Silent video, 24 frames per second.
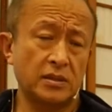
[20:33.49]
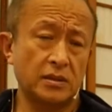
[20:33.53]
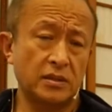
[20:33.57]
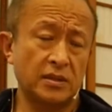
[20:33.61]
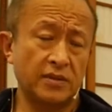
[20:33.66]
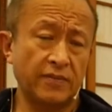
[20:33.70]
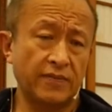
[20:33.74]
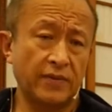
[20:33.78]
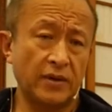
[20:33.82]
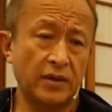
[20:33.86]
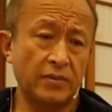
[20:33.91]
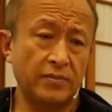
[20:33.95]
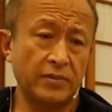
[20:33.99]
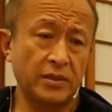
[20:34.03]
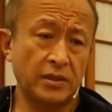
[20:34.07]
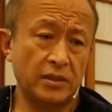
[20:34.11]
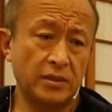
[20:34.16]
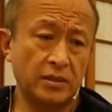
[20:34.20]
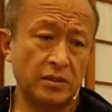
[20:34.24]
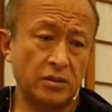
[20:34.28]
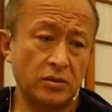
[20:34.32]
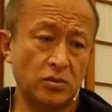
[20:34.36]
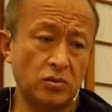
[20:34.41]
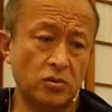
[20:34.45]

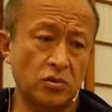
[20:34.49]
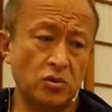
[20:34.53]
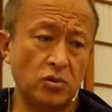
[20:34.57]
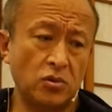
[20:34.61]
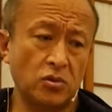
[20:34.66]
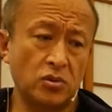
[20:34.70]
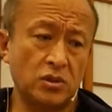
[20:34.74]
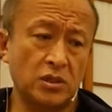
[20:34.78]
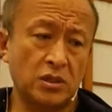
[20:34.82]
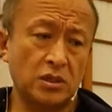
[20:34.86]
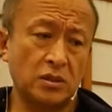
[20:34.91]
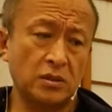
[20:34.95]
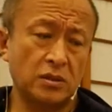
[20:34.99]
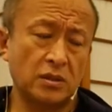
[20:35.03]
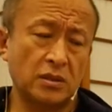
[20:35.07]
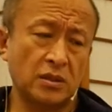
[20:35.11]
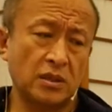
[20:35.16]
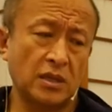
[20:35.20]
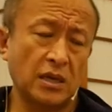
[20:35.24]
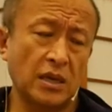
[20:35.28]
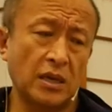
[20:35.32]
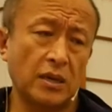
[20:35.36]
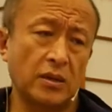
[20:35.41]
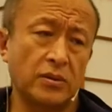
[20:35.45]
defilement,
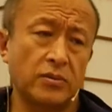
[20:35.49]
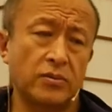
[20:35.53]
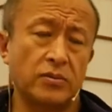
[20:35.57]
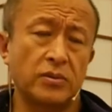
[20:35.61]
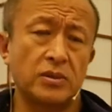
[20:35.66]
shunyata,